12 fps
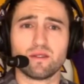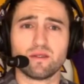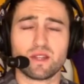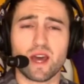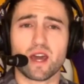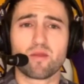
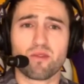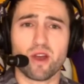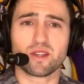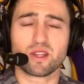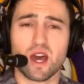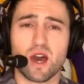Dak
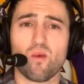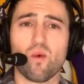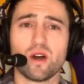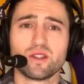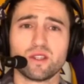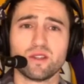Prescott
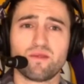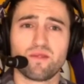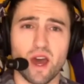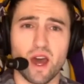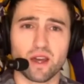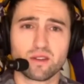was, in
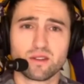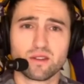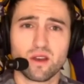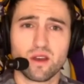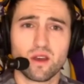fact,